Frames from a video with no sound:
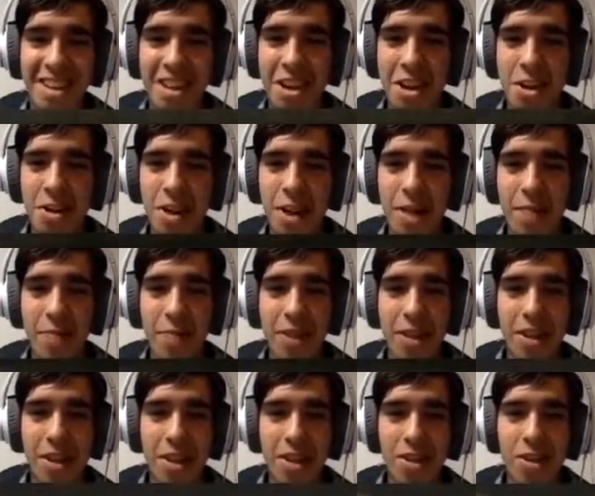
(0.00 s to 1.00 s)
Okay,
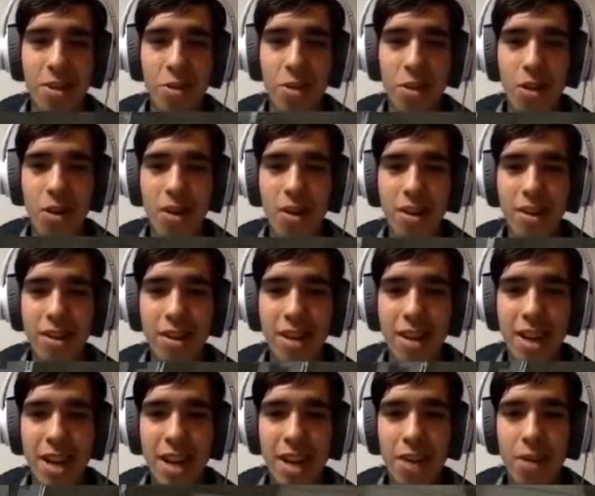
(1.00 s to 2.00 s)
so we're going to
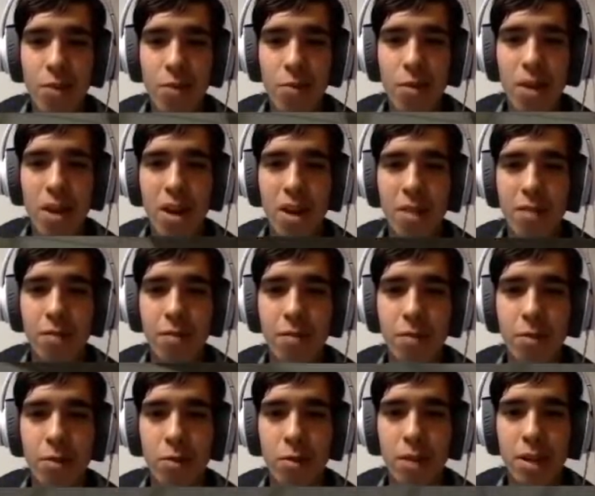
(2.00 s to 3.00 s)
need to run
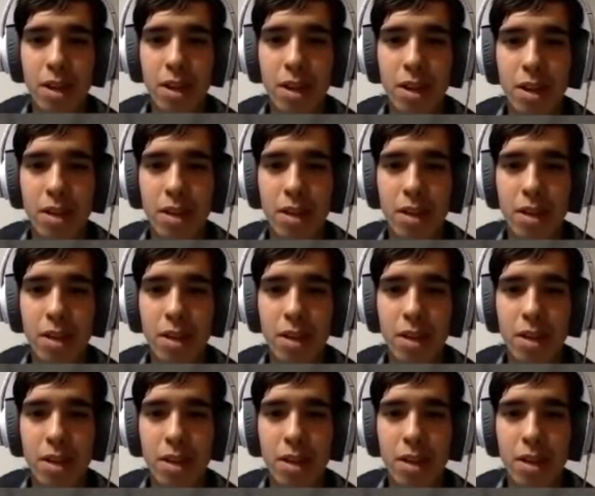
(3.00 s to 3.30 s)
fluid